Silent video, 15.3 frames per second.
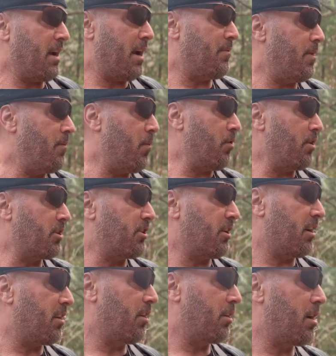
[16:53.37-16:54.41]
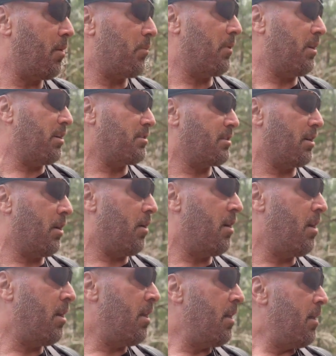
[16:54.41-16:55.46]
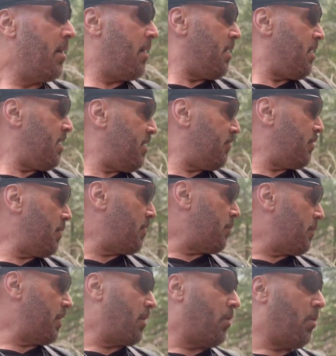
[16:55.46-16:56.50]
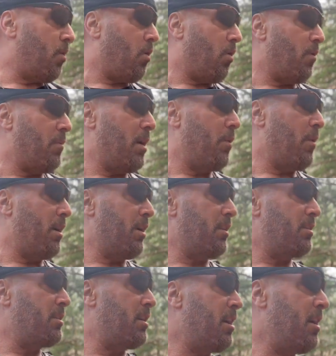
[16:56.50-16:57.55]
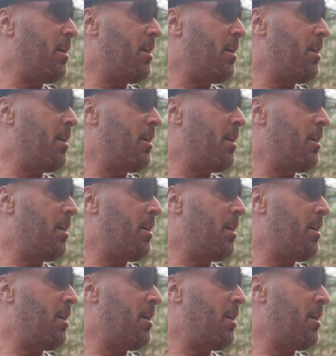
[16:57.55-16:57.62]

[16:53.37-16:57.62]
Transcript: out on my motorcycle a couple years ago and ripped a big old hole in my waders.